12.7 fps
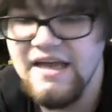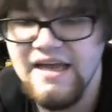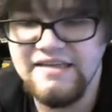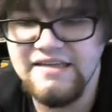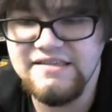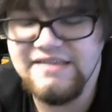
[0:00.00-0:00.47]

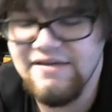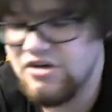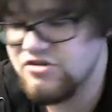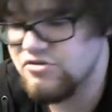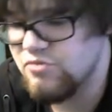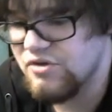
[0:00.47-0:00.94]
He's
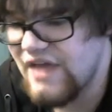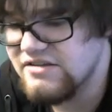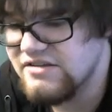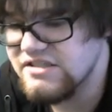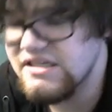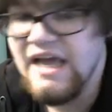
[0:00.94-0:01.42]
700,
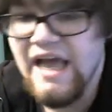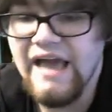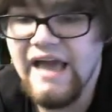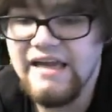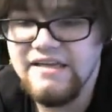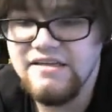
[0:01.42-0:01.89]
1000,
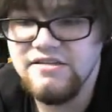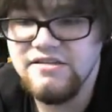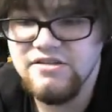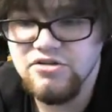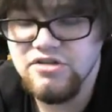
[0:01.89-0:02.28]
and there's a